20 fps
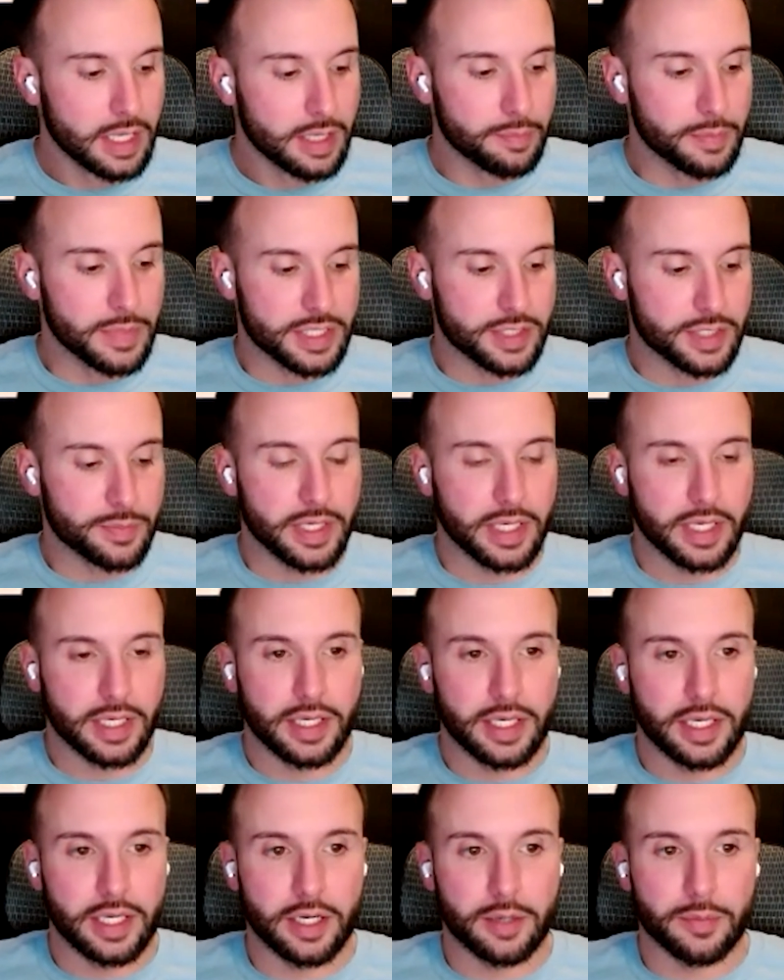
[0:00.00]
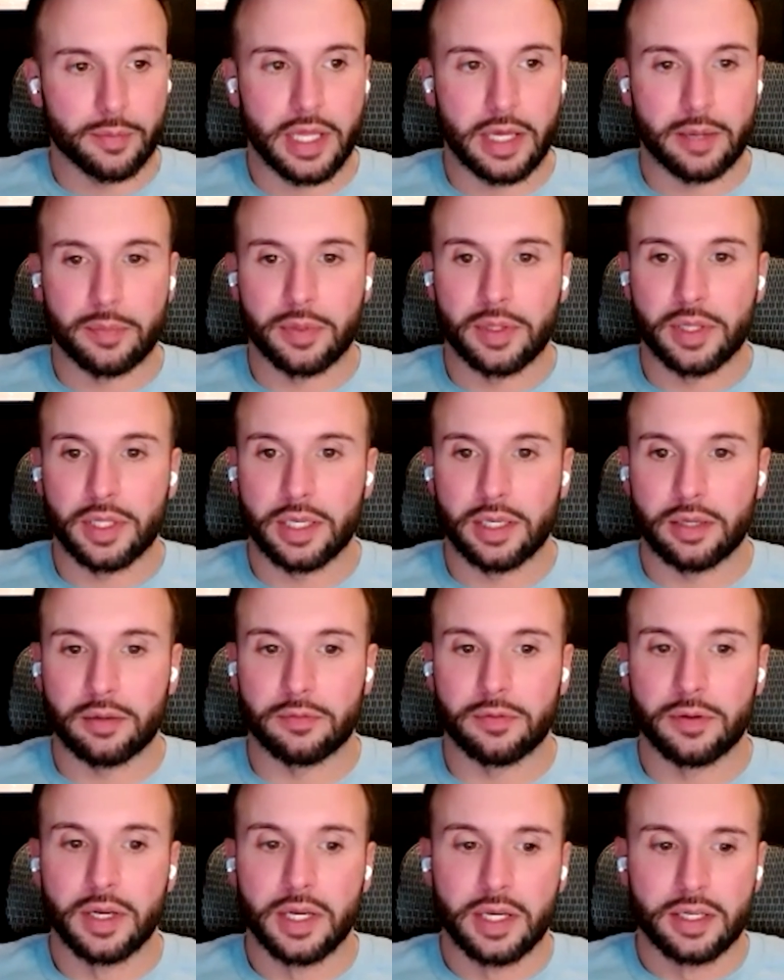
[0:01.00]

misspeaking here, but I believe